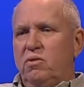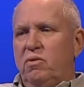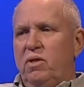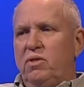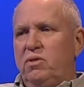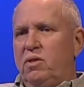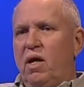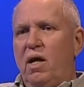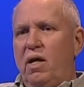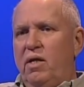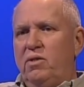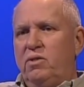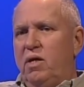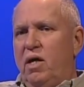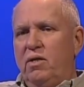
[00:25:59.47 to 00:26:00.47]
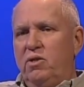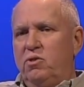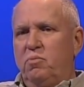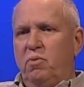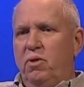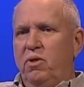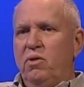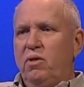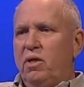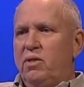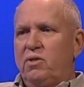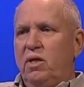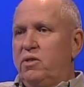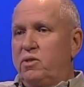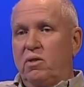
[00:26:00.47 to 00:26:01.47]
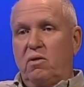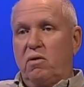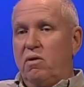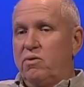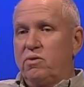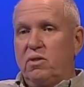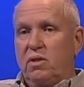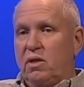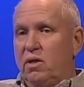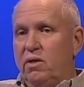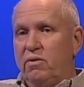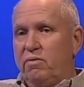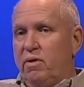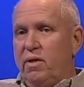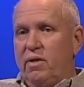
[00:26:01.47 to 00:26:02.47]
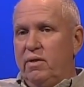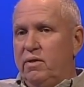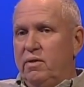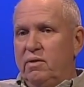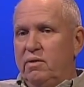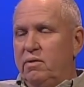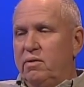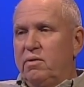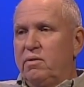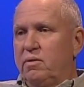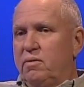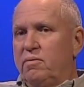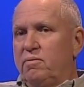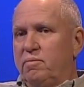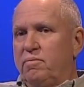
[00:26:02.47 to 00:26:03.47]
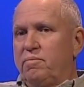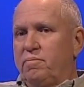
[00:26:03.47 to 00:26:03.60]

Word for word: So it's not, it's not just Paducah, it's, it's across the country. And I'm not, I'm